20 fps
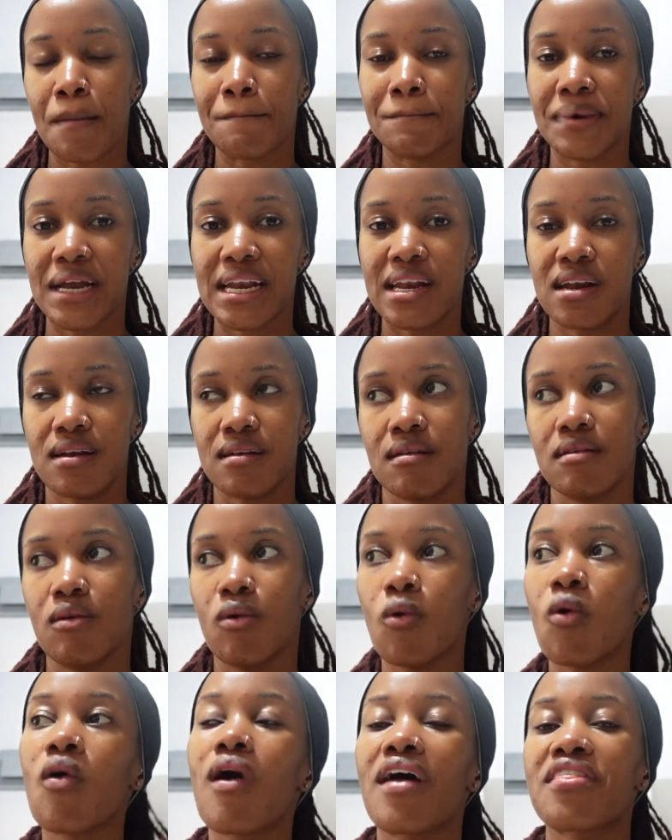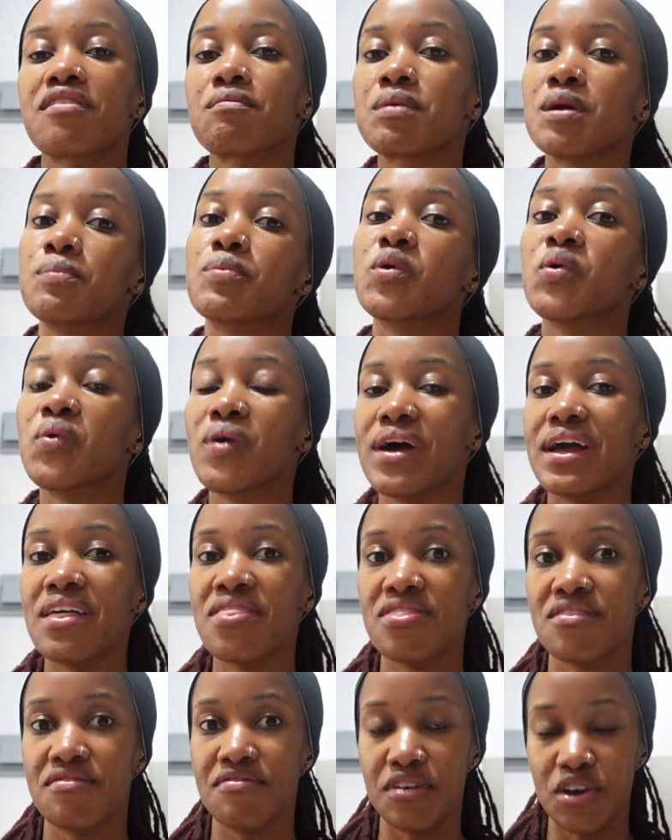But all other people who are in
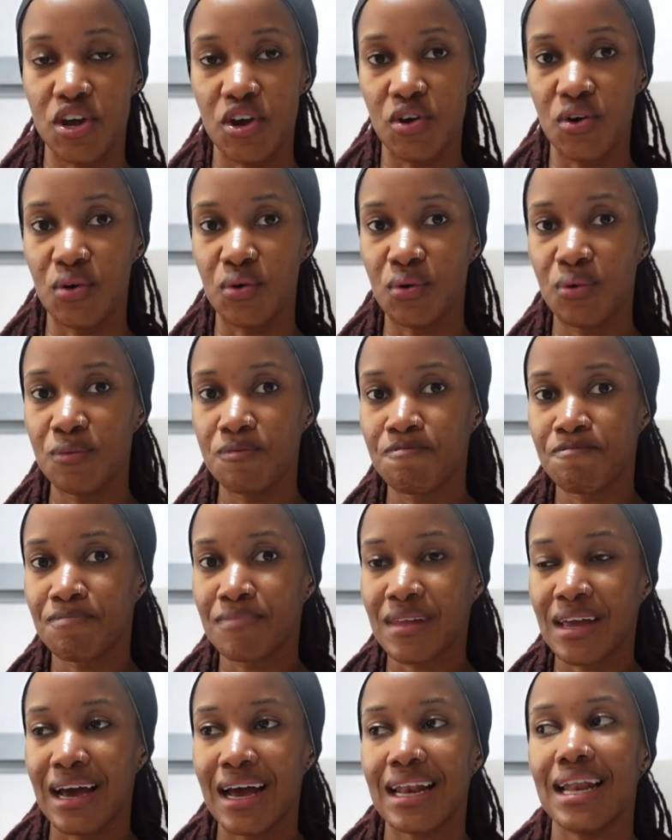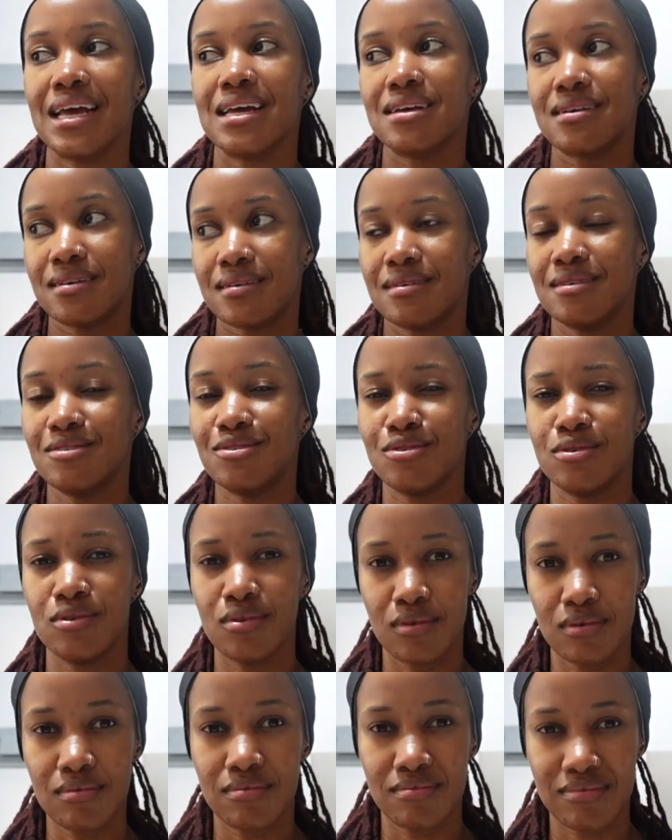the video are like, you
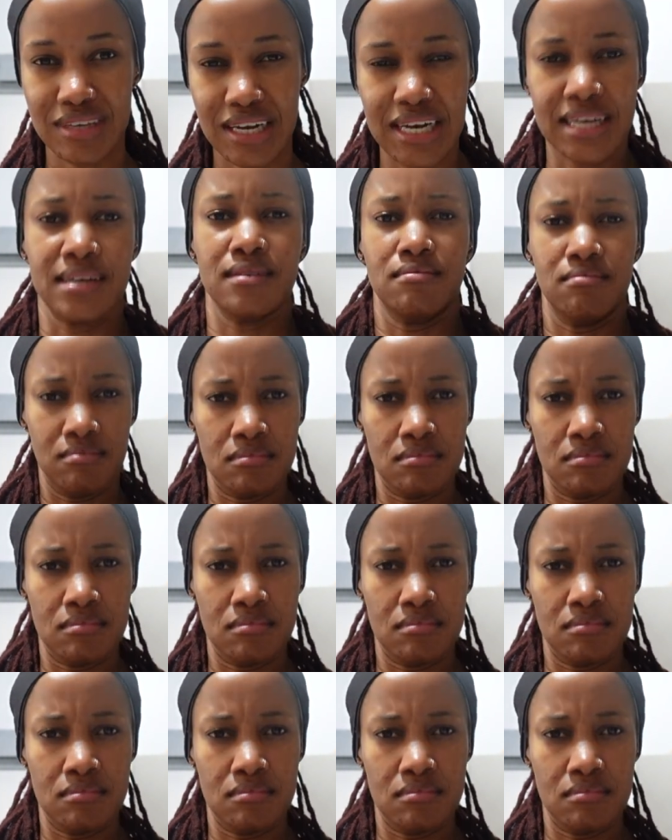know, they're like